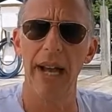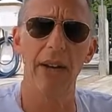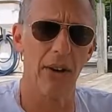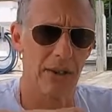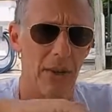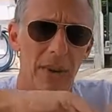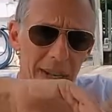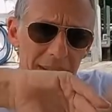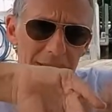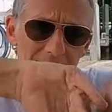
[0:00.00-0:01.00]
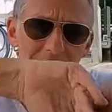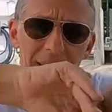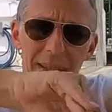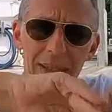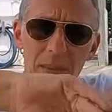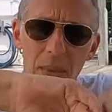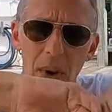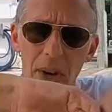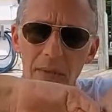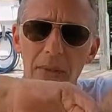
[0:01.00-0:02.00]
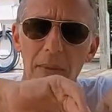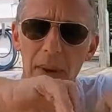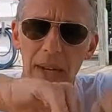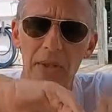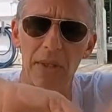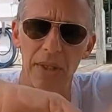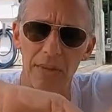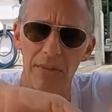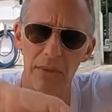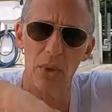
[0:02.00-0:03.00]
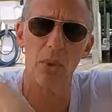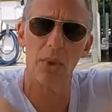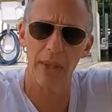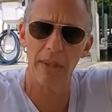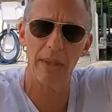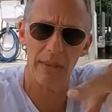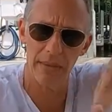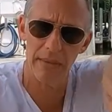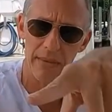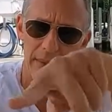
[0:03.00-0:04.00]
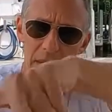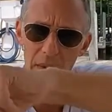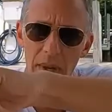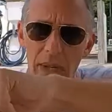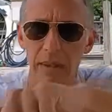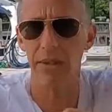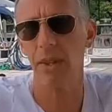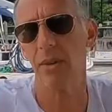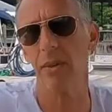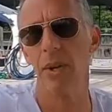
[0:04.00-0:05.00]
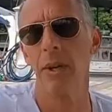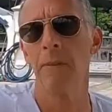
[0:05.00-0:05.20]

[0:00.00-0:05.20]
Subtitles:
and also insulate the water from actually cooling the unit. So,